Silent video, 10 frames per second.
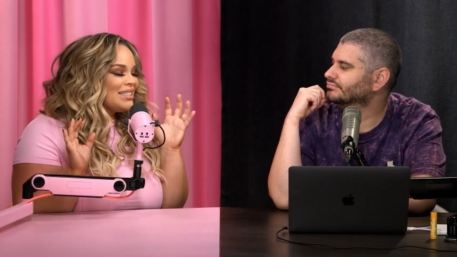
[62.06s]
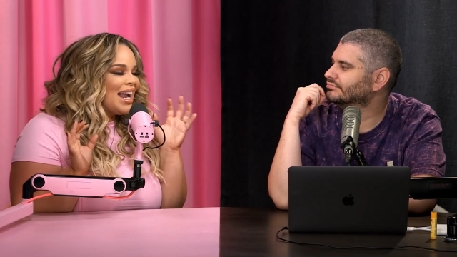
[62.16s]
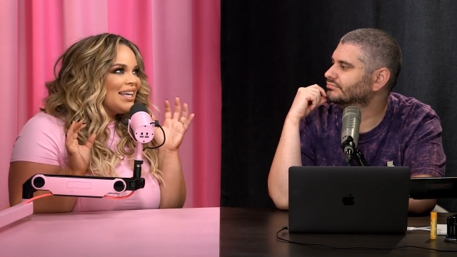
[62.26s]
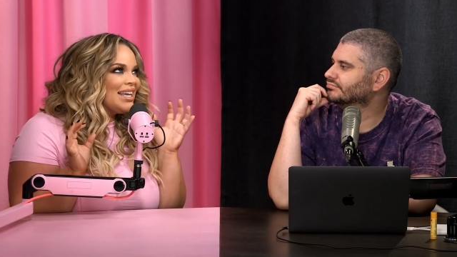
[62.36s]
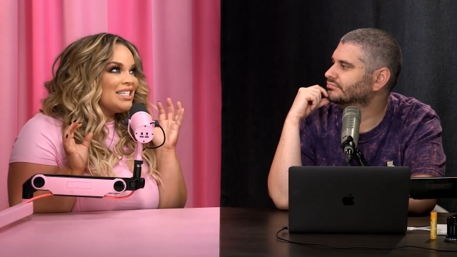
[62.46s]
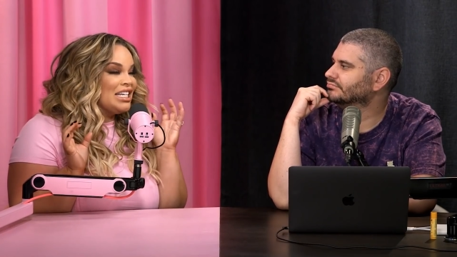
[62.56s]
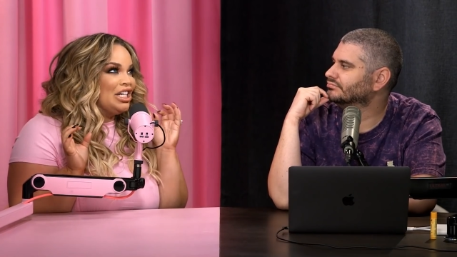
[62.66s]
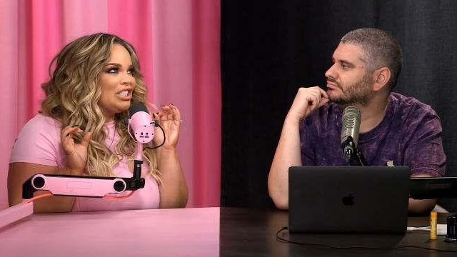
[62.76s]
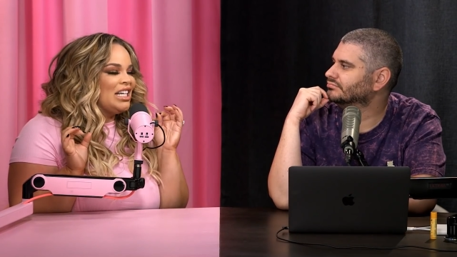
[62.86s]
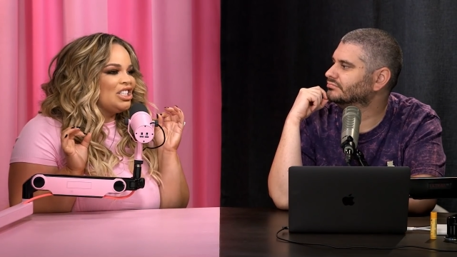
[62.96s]
Speaker 1: kind of kids
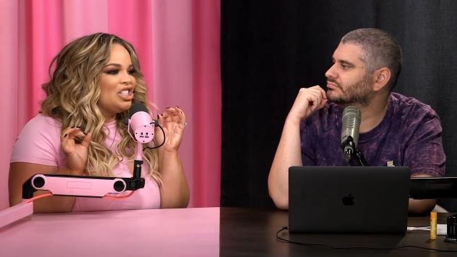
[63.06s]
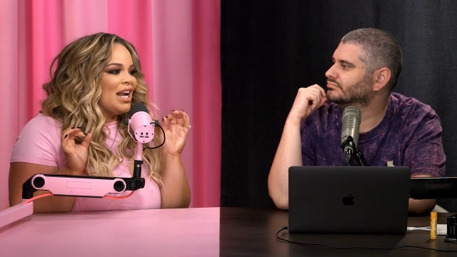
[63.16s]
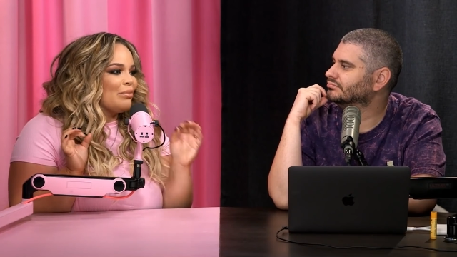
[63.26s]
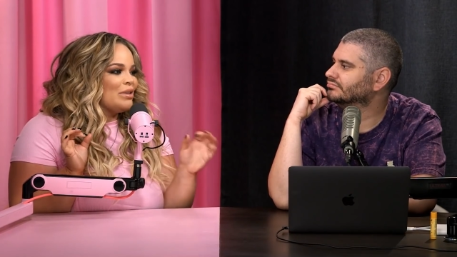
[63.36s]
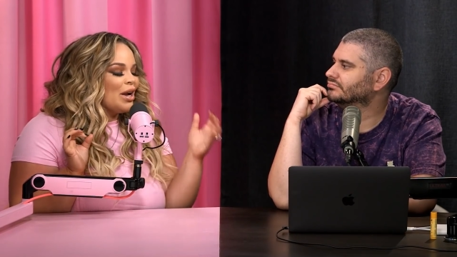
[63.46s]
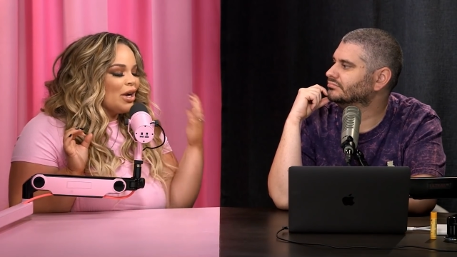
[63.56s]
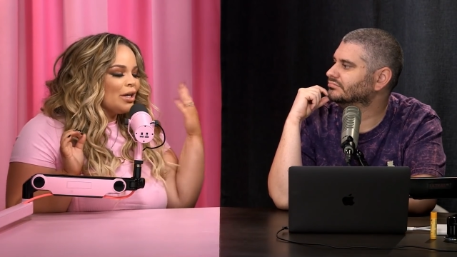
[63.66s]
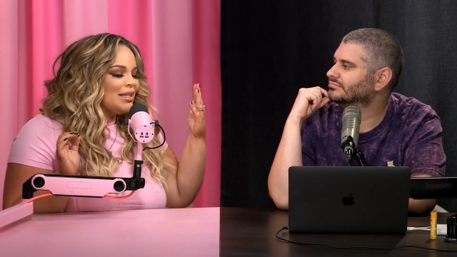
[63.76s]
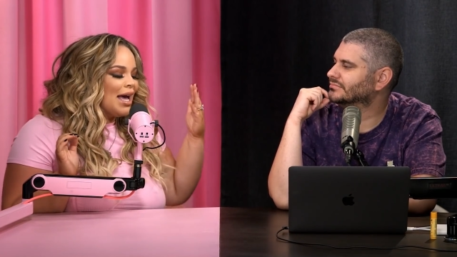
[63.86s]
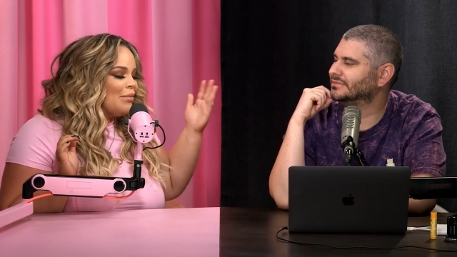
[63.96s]
irritate the shit out of me. So I
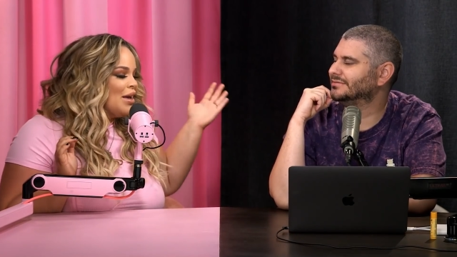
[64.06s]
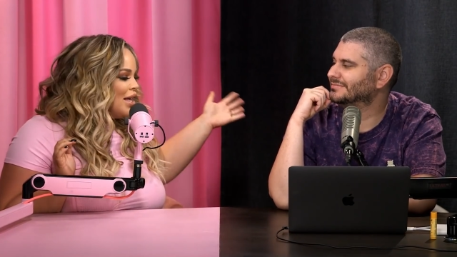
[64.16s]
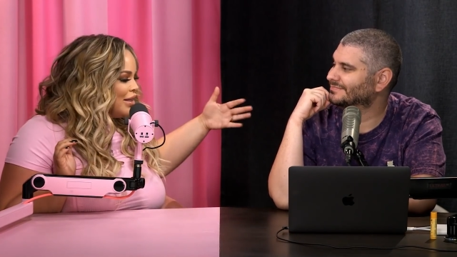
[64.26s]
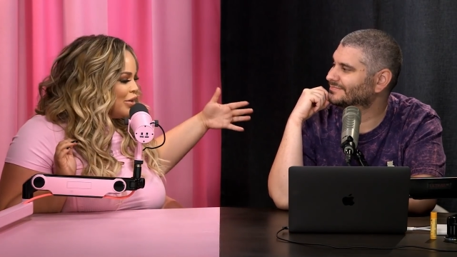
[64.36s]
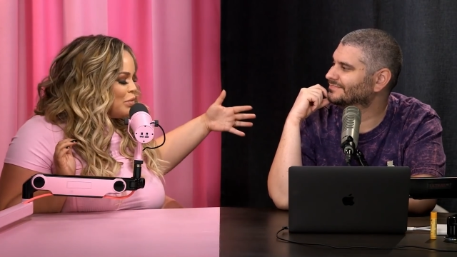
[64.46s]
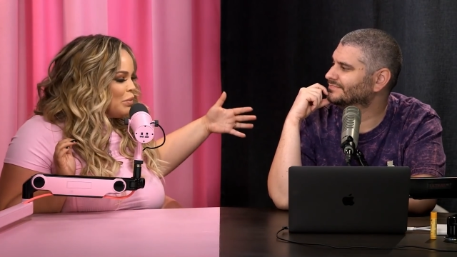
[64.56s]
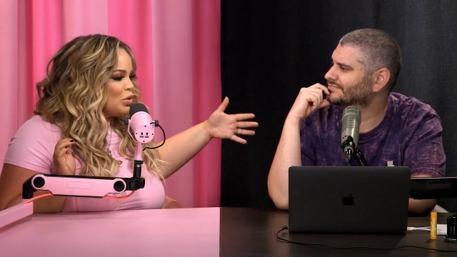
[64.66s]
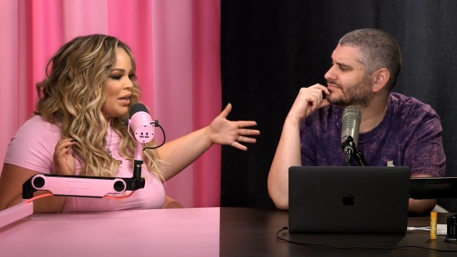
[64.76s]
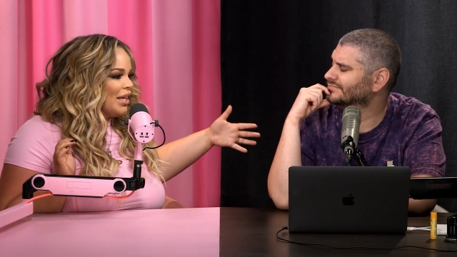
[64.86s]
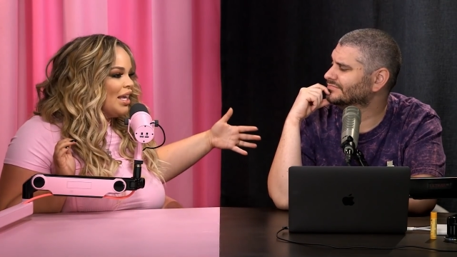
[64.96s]
heard them. There's people
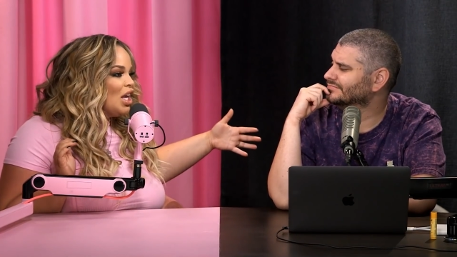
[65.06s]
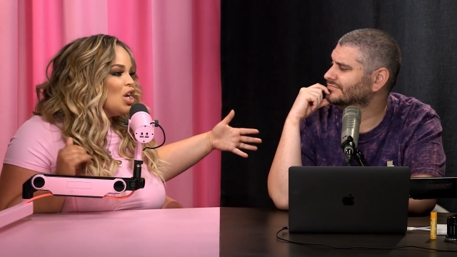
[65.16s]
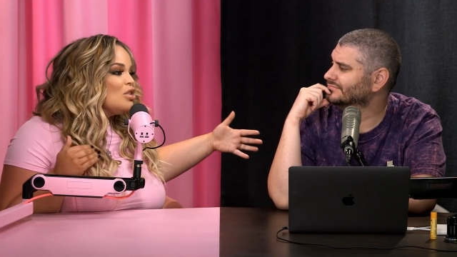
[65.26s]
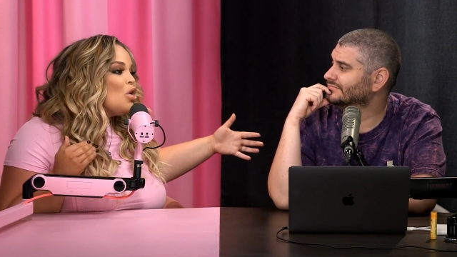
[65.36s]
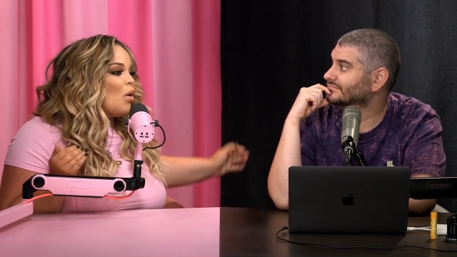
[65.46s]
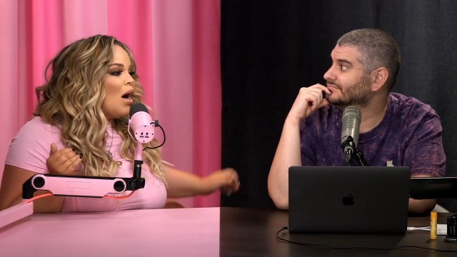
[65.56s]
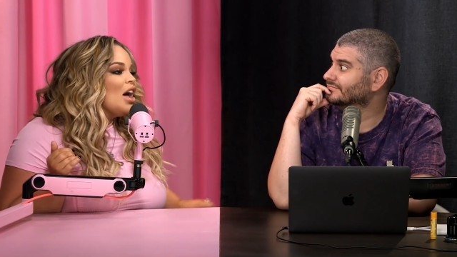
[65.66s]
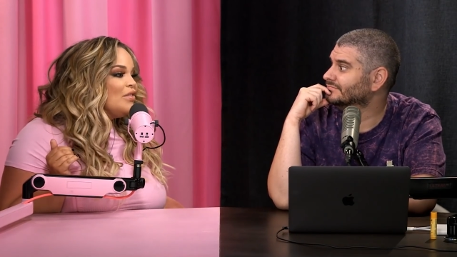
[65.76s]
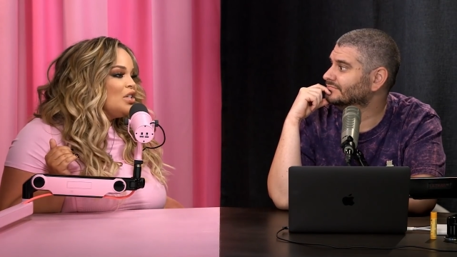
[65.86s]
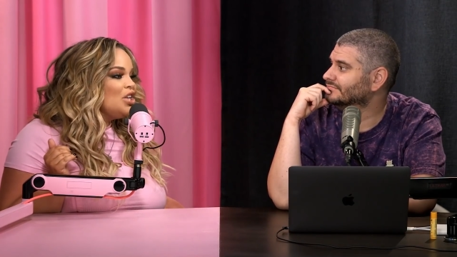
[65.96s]
doing it, like, "Go, I'll
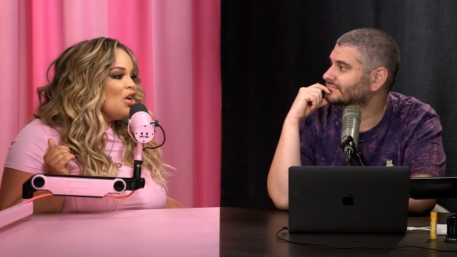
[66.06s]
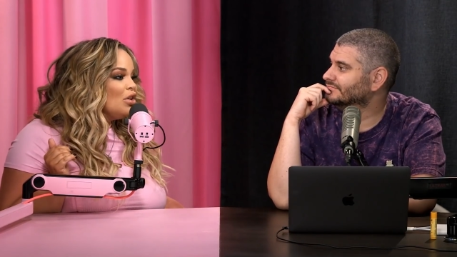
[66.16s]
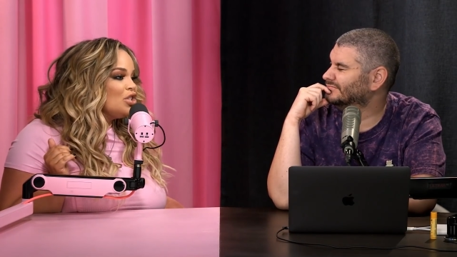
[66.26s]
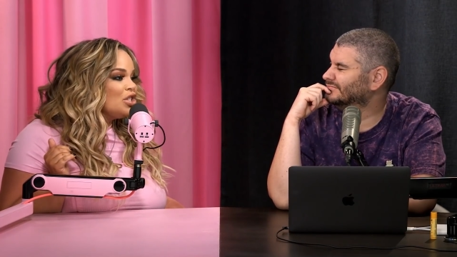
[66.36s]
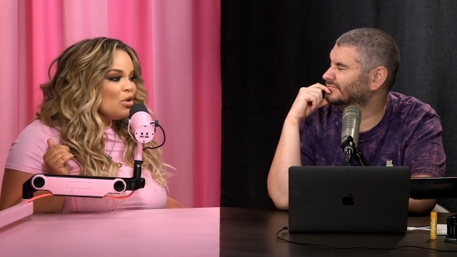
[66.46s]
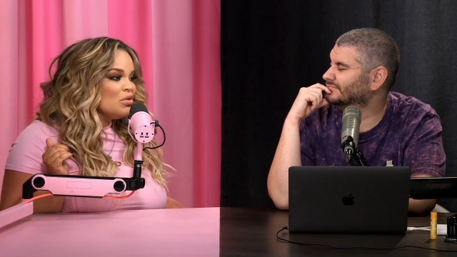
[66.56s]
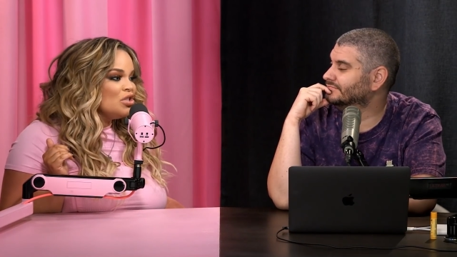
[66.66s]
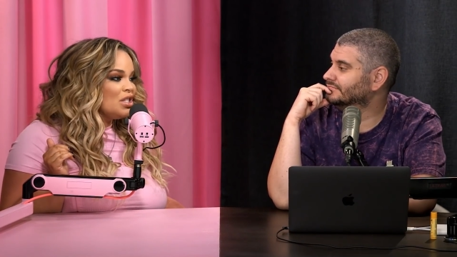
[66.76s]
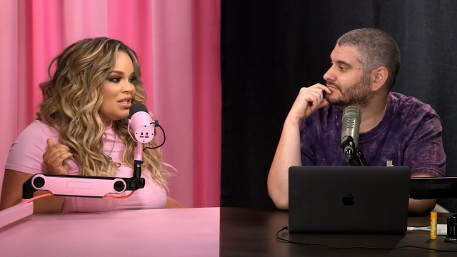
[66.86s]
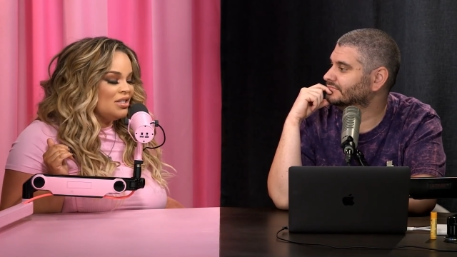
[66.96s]
give you ten dollars. Just go,
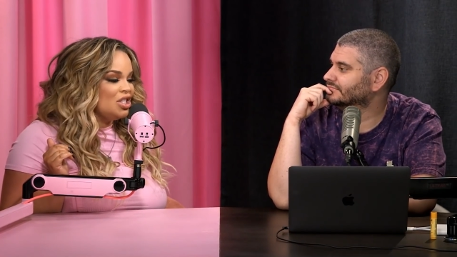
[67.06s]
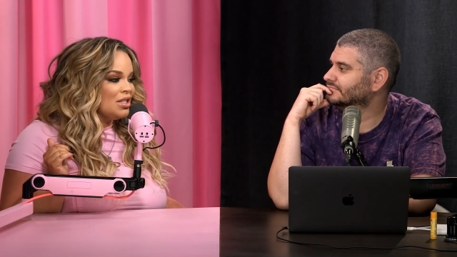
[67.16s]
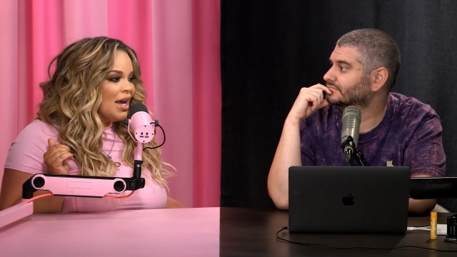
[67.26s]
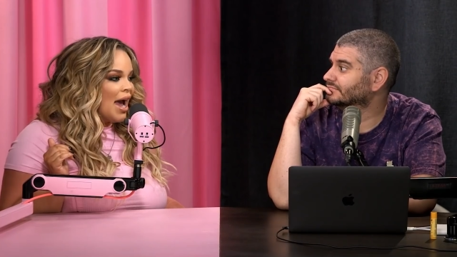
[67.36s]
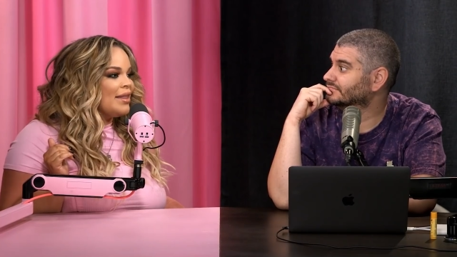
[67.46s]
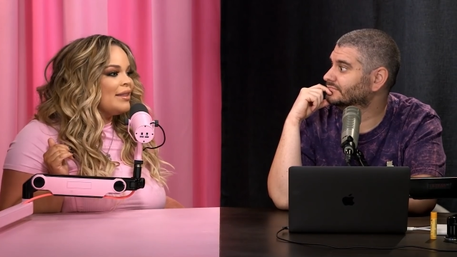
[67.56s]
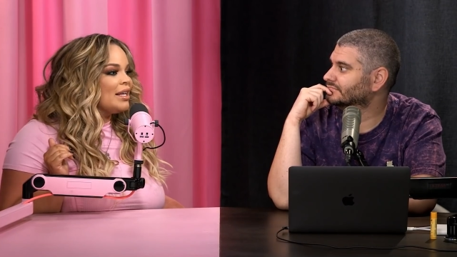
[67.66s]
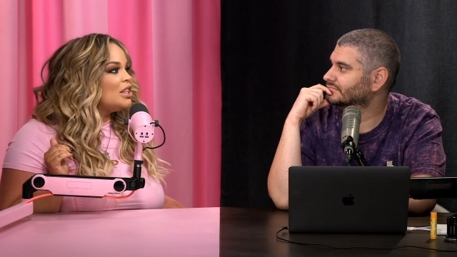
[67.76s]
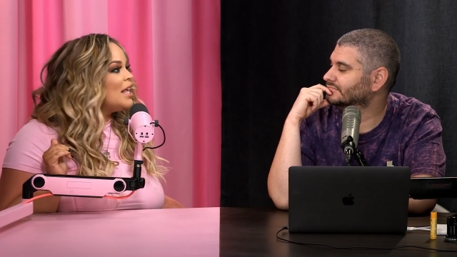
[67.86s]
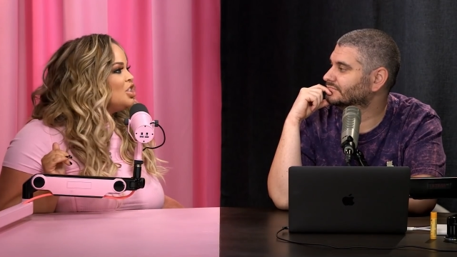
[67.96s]
just, just," and then they,
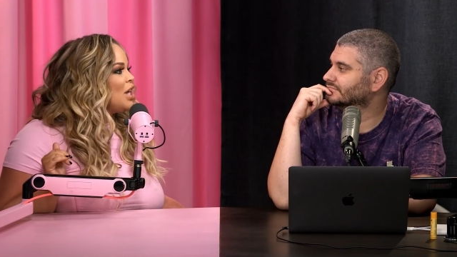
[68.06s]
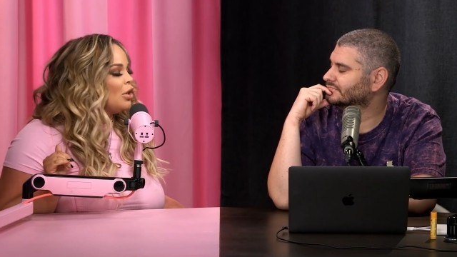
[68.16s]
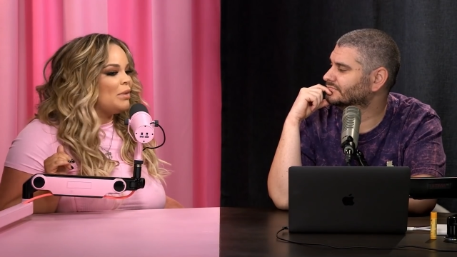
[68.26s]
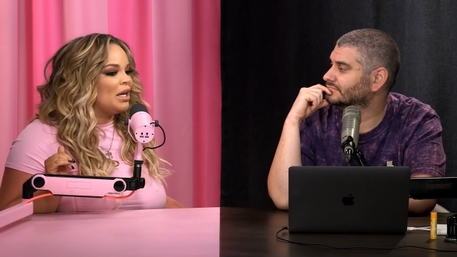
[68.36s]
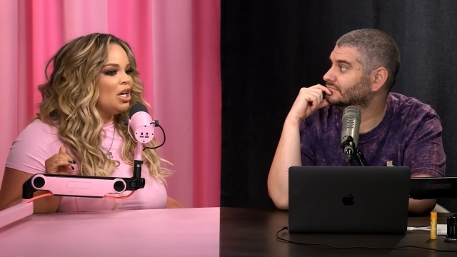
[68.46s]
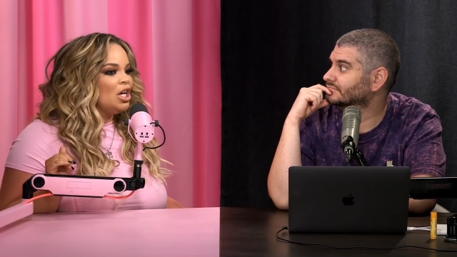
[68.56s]
they shout, they're like,